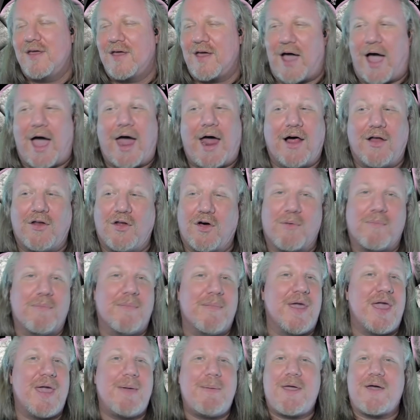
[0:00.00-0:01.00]
I don't know.
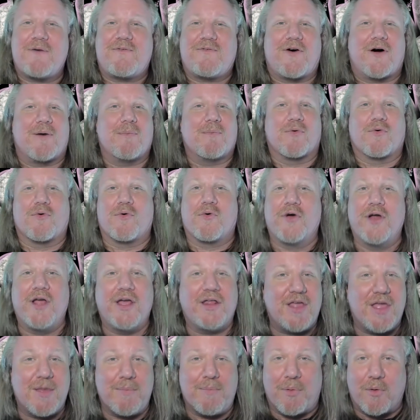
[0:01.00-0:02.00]
Maybe if I'm
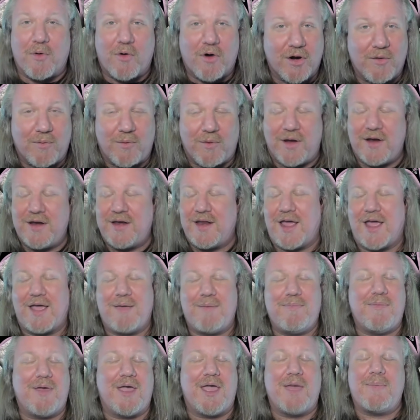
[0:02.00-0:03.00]
really bored one day,
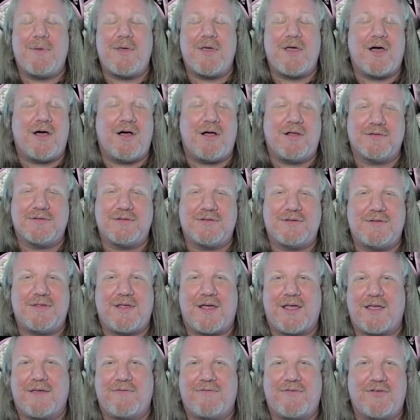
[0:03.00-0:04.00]
maybe I'll,
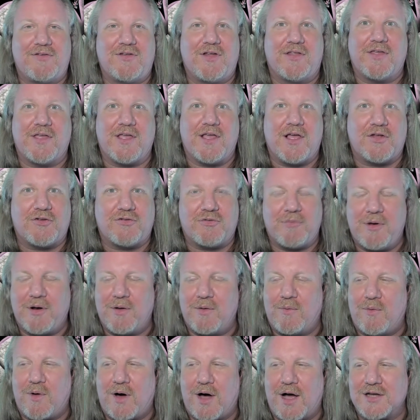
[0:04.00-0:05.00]
like, if there's nothing else for me to
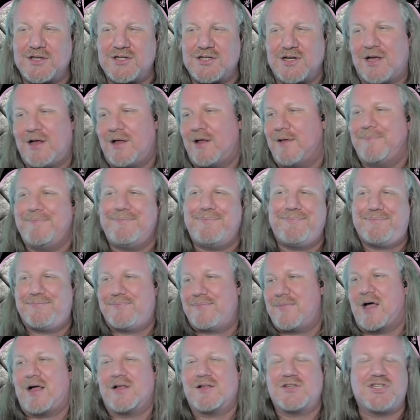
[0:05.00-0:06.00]
watch, I'll
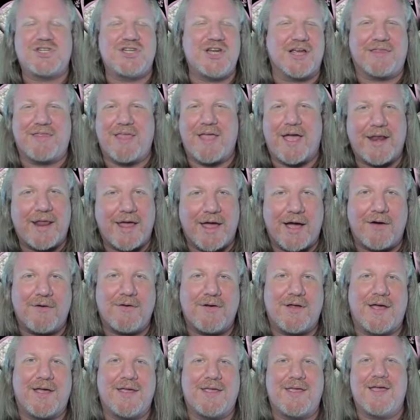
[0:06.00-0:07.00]
check that out,
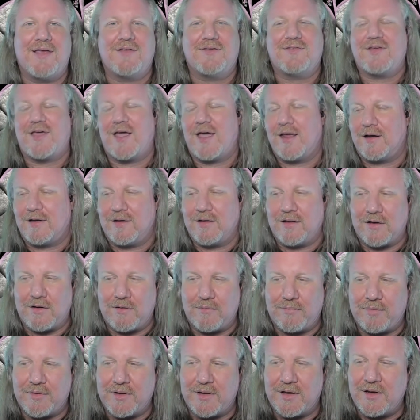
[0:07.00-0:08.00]
I guess. I don't know.
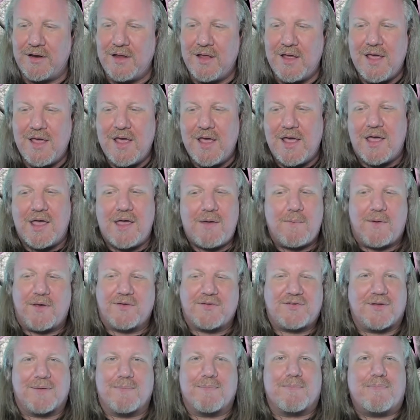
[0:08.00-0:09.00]
But it
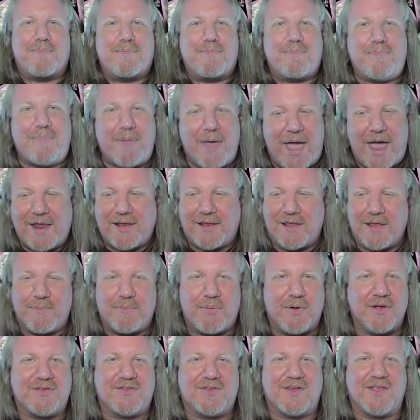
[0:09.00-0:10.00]
wasn't badly
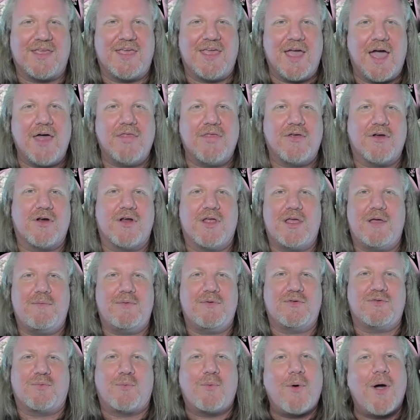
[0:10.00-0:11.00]
put together. It
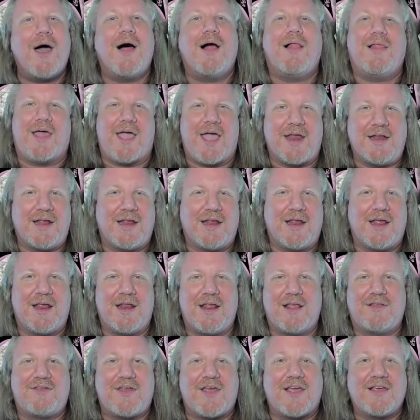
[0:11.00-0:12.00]
was well edited.
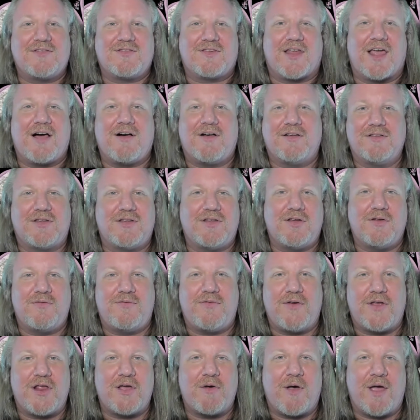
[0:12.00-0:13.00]
It takes talent to do
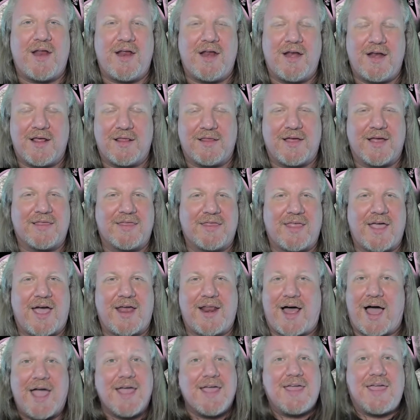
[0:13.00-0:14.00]
video editing like that.
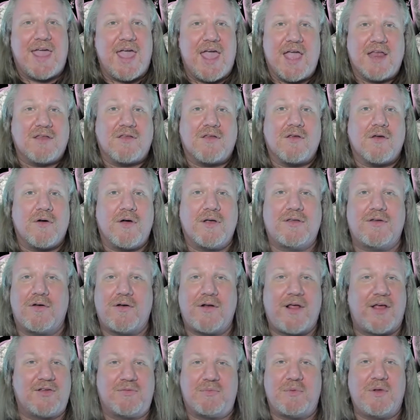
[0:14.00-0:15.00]
I can't do it. Don't
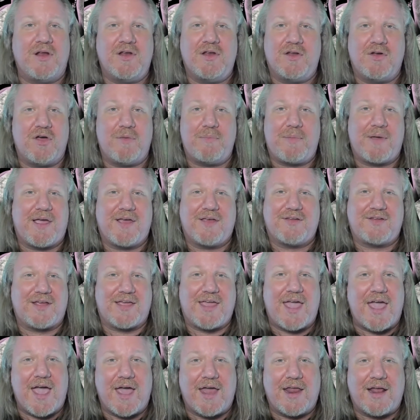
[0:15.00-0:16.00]
ask me to do it because I
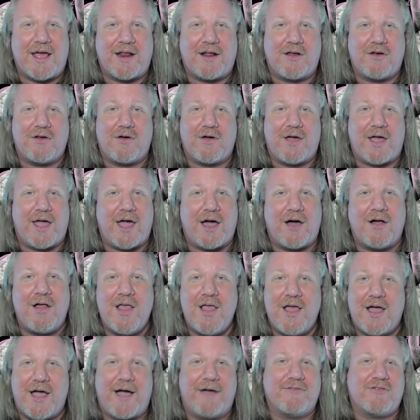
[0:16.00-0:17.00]
can't. I don't know how.
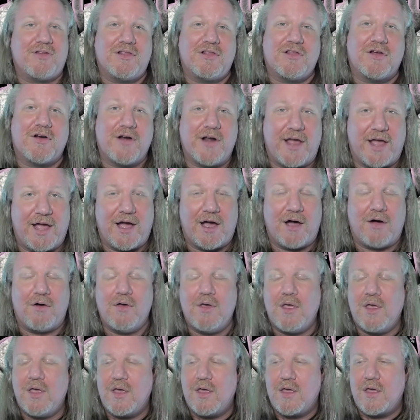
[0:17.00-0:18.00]
I have to learn how.
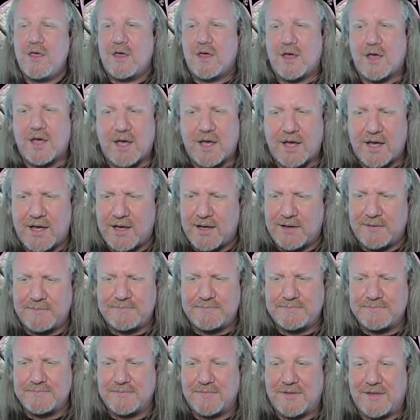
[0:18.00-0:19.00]

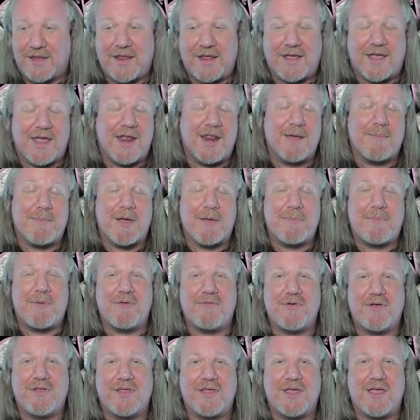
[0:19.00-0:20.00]
Then again, it might be
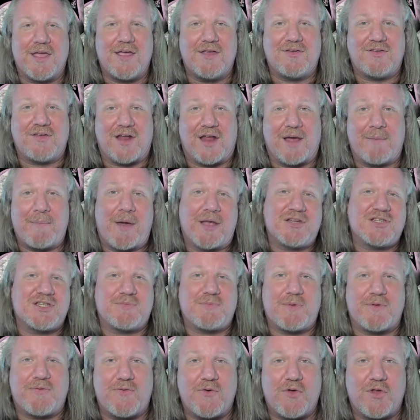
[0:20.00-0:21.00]
really easy. I might just
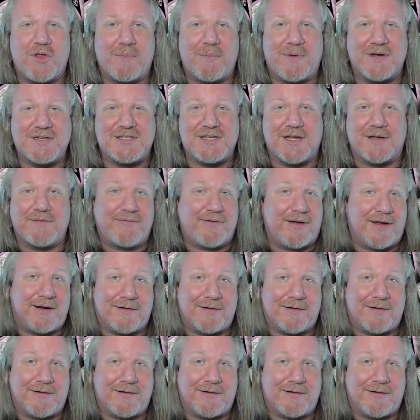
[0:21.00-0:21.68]
be fooling myself. I